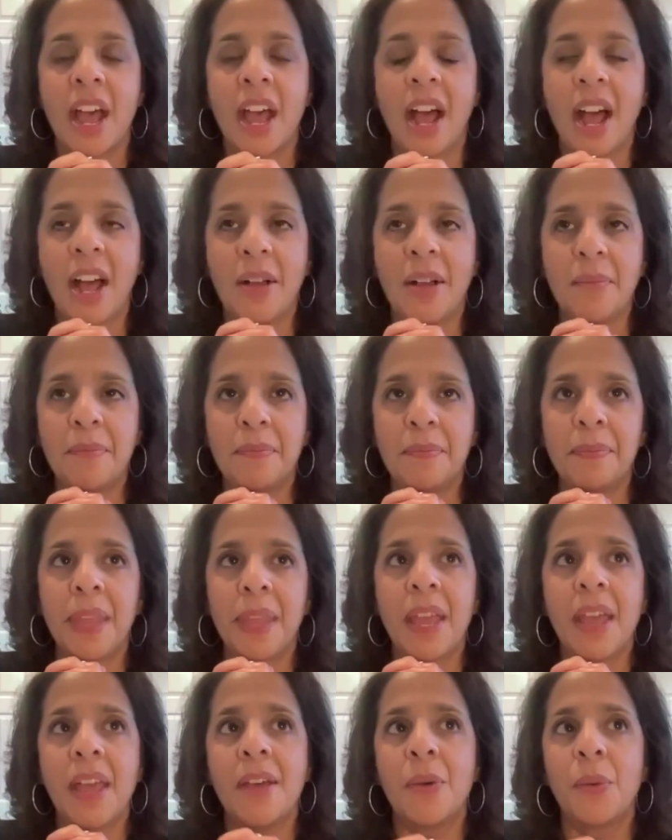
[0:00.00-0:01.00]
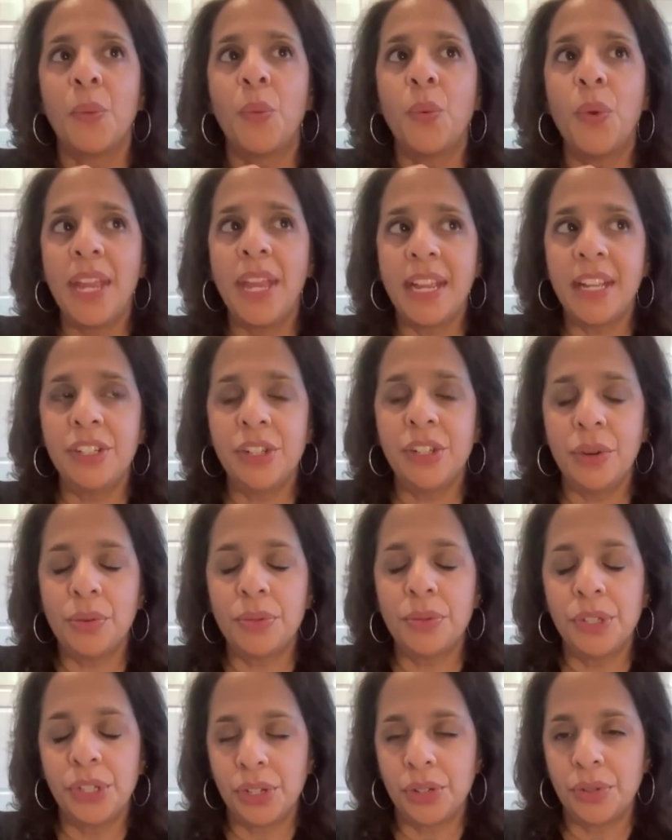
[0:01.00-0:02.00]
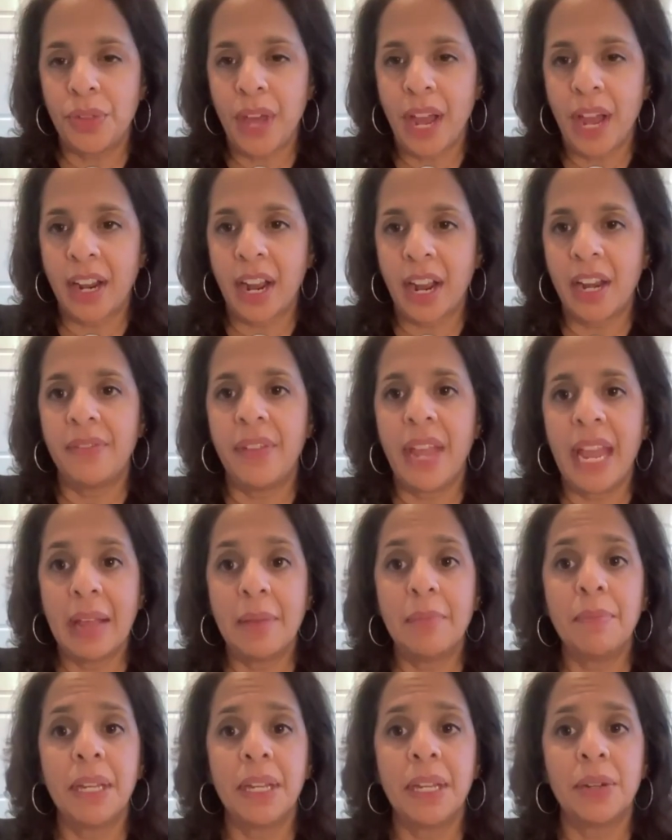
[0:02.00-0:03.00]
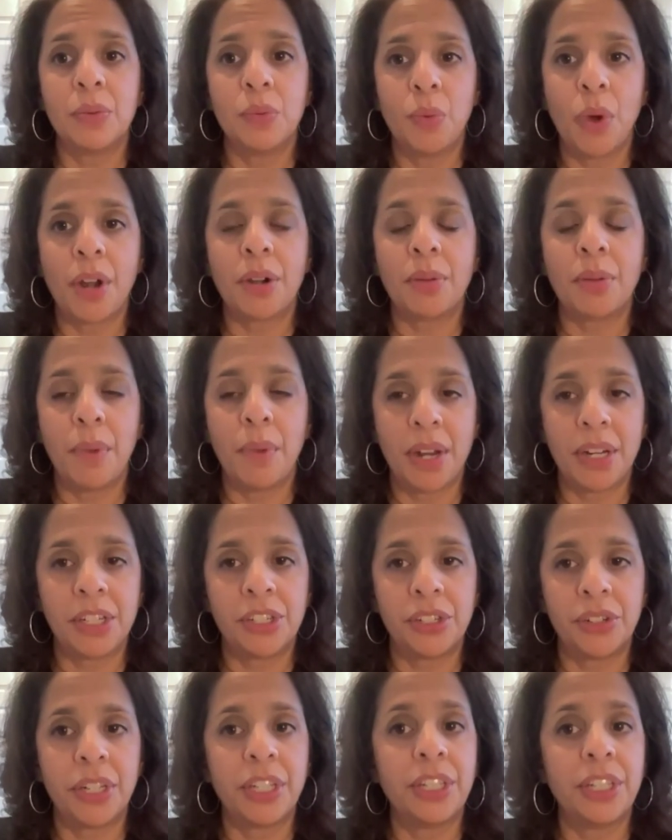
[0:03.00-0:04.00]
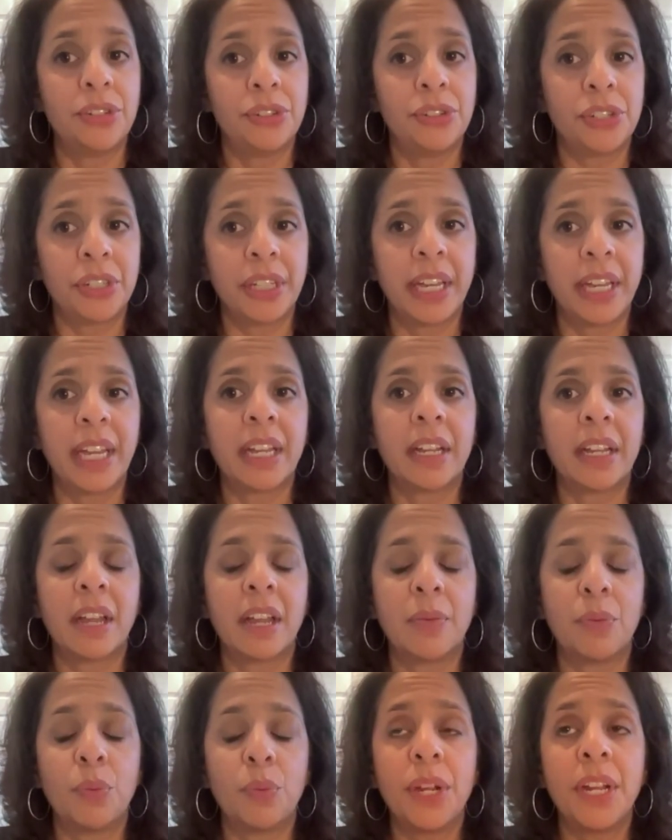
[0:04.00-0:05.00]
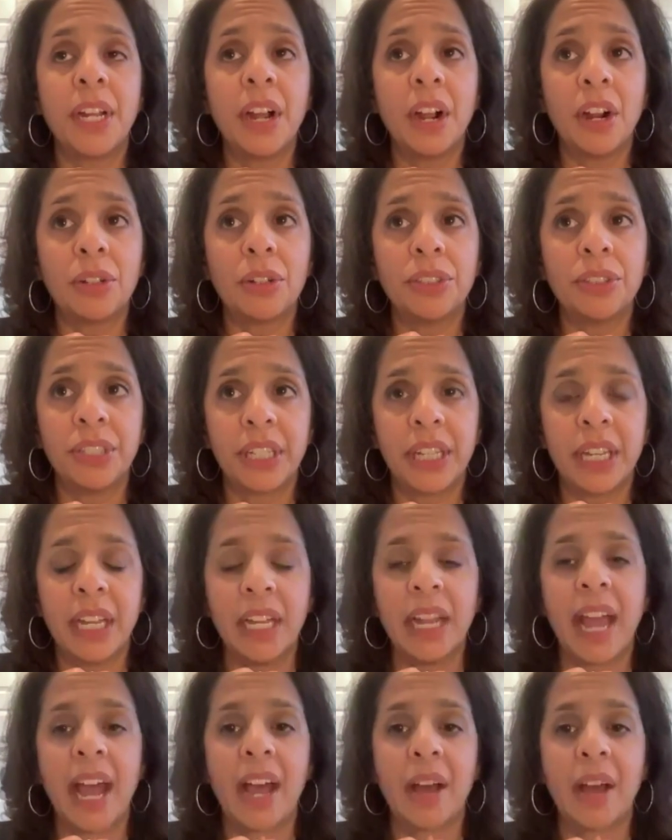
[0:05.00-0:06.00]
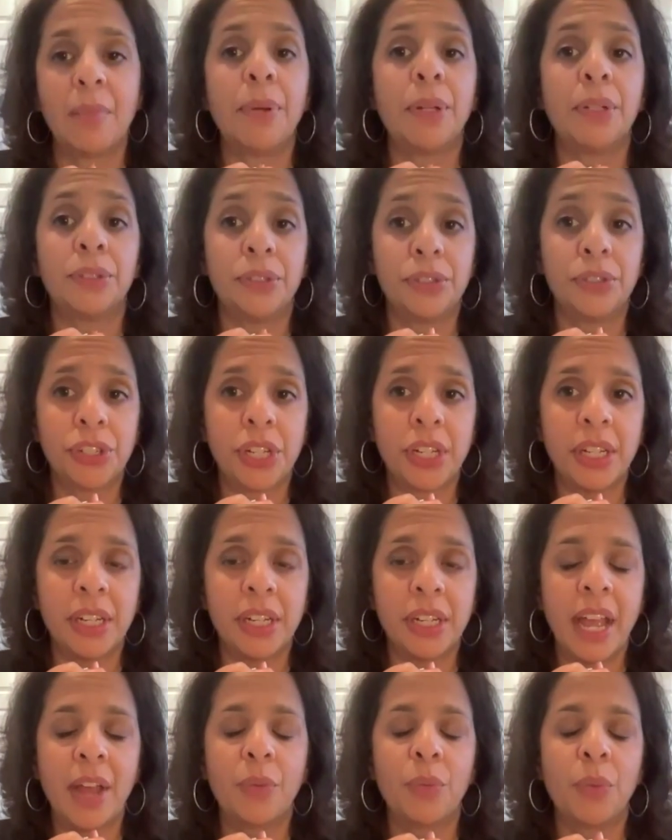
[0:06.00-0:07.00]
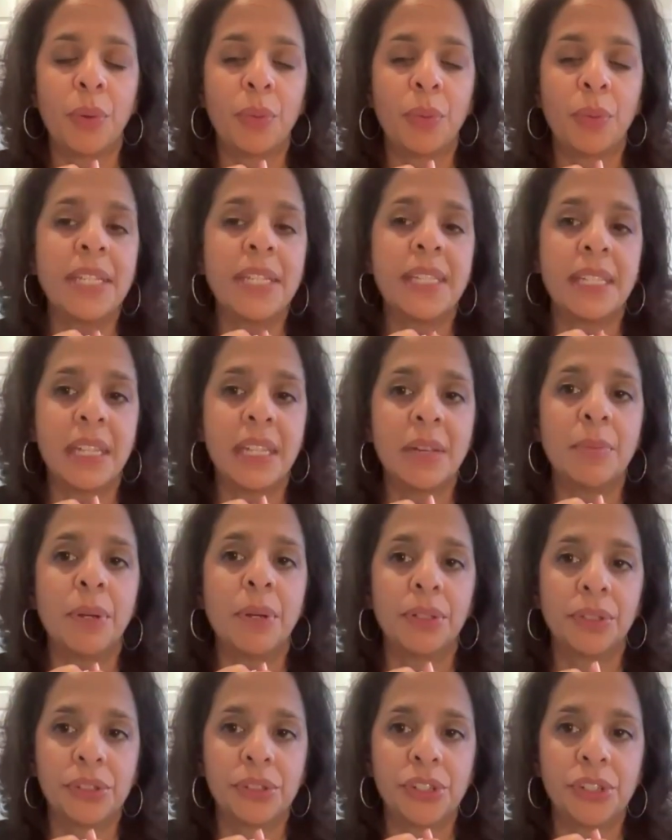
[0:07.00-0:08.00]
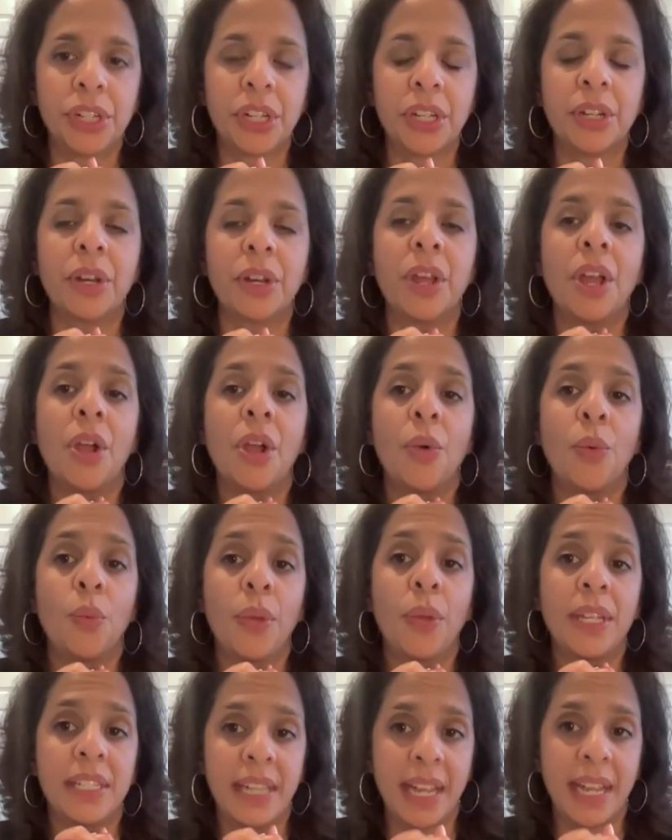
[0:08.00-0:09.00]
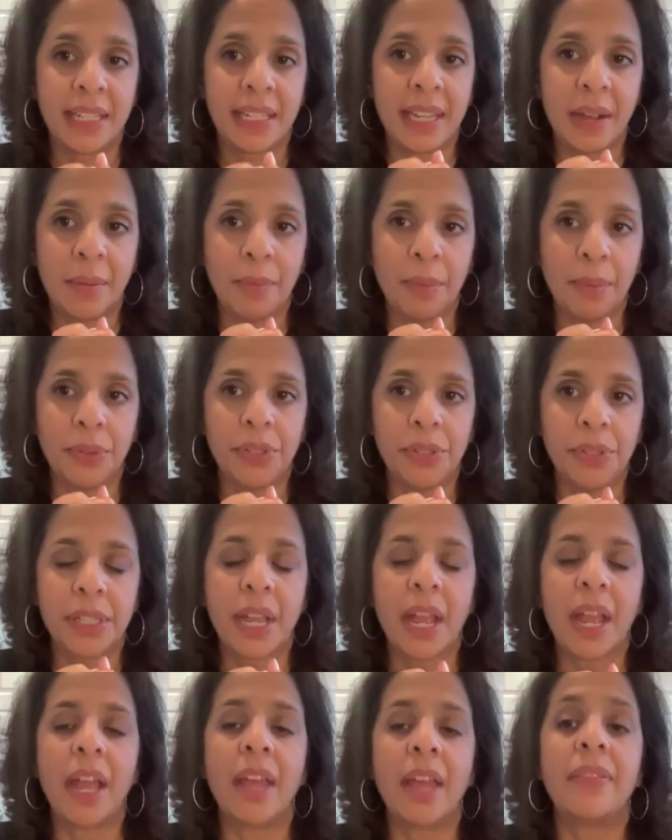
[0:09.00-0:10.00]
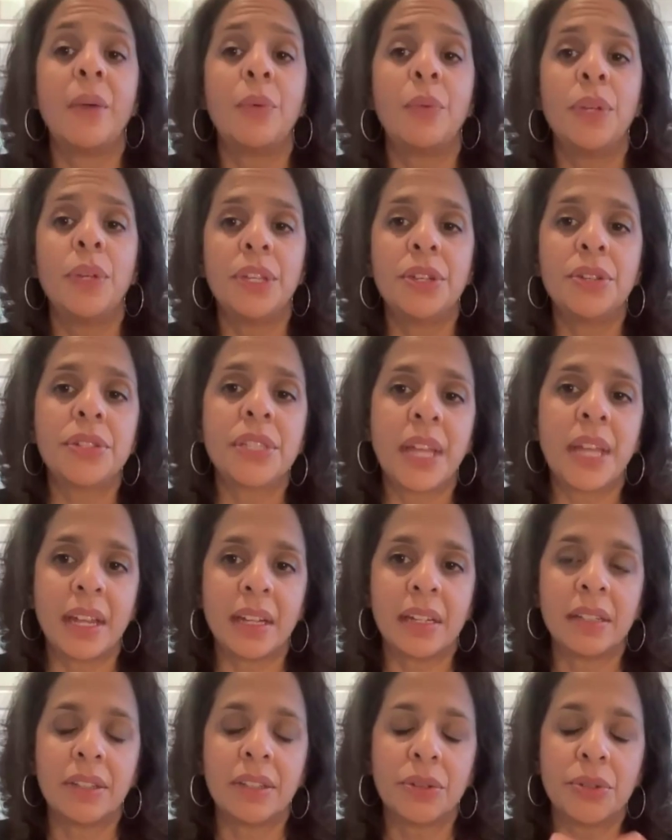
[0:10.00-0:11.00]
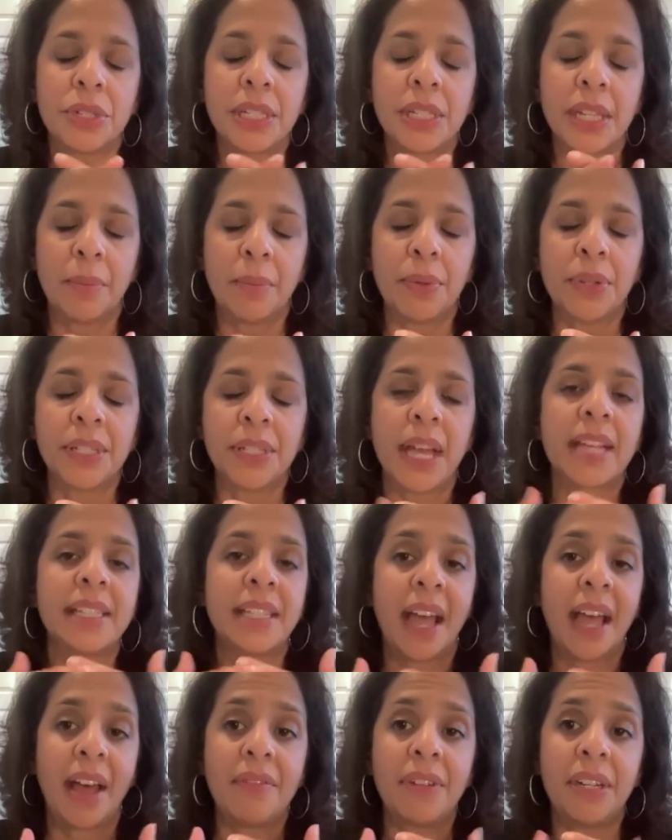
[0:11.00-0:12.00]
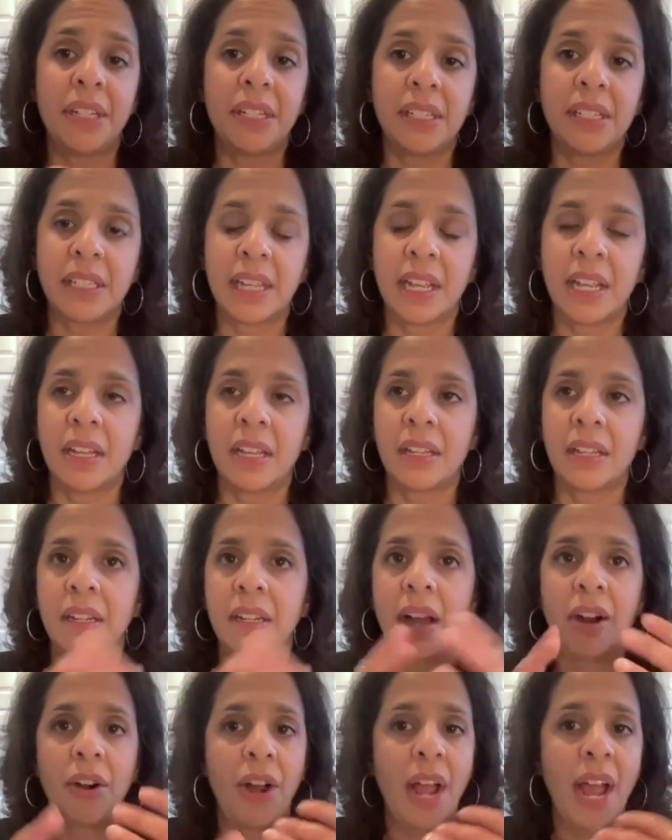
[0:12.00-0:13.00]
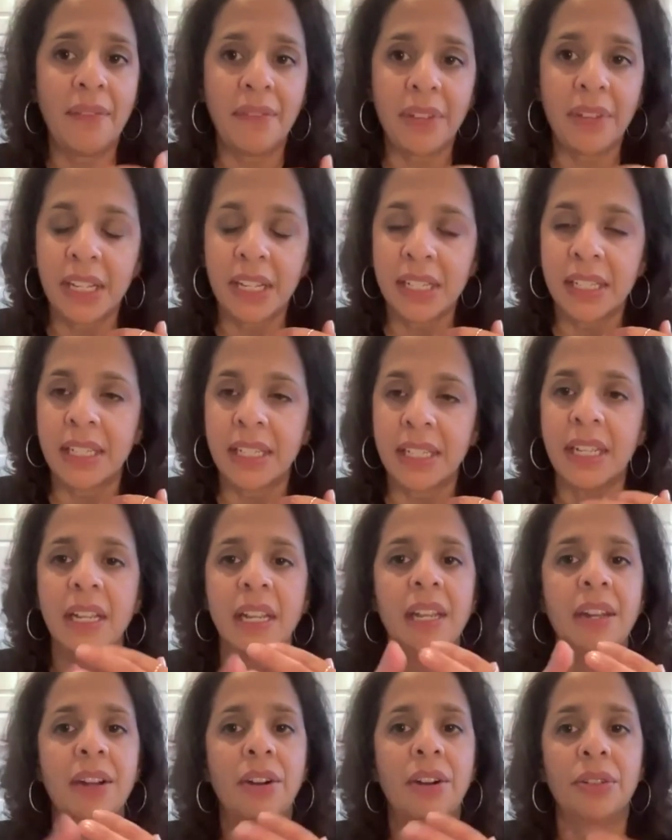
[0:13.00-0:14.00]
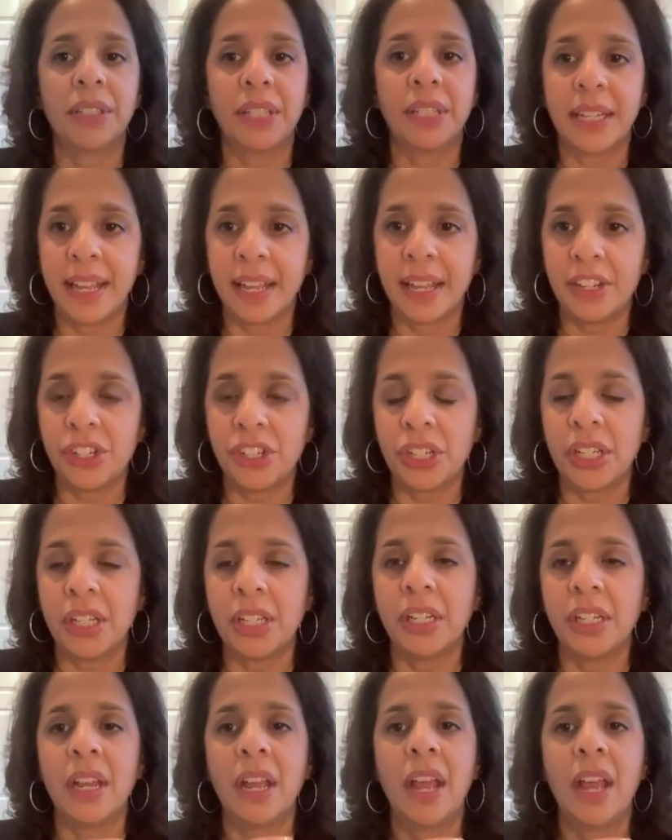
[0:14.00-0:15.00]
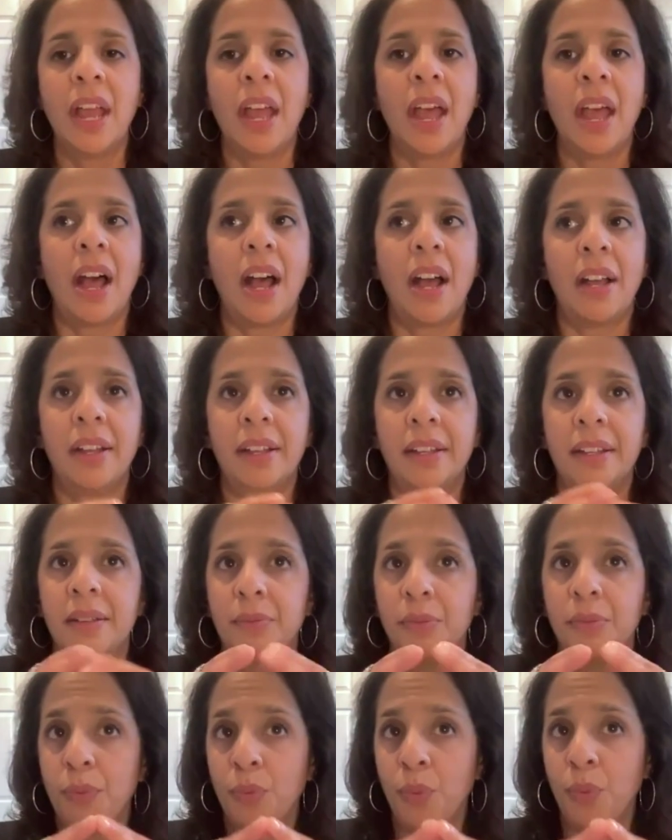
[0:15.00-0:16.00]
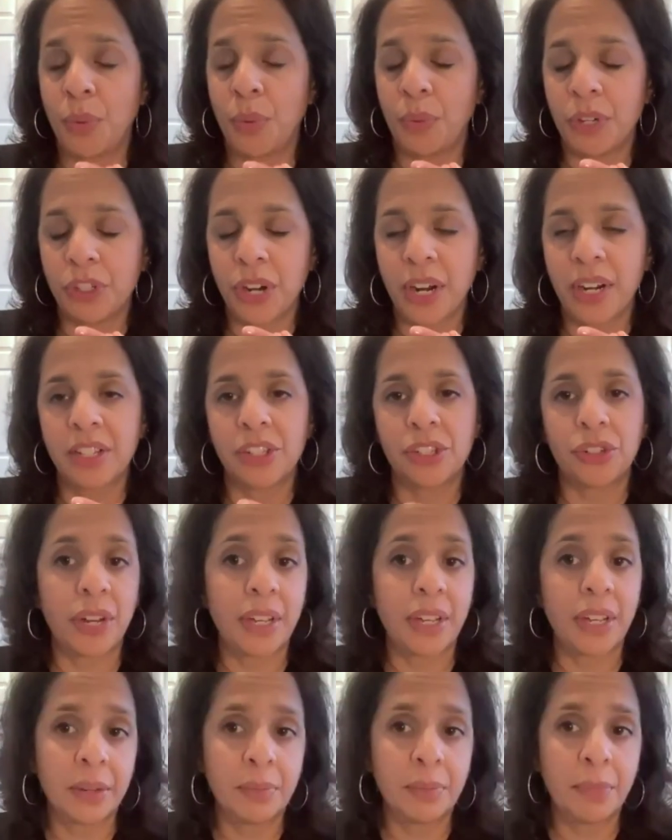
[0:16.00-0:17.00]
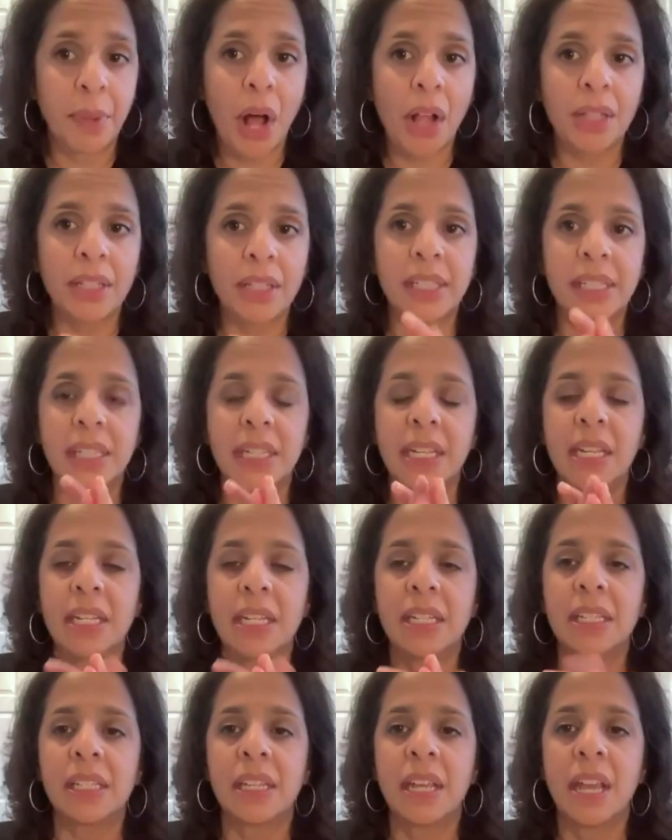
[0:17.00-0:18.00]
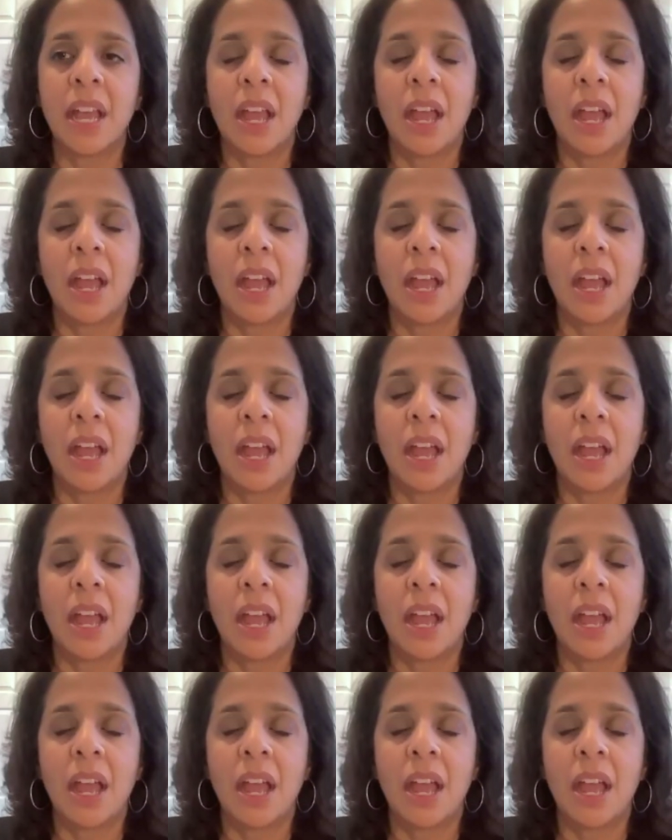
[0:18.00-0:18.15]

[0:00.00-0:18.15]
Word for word: Um, we don't do that kind of ambient water monitoring usually. We are looking at pollution and when we see pollution, we take samples and then we use that those samples as evidence in our advocacy, in our litigation, uh, when we try to strengthen policies.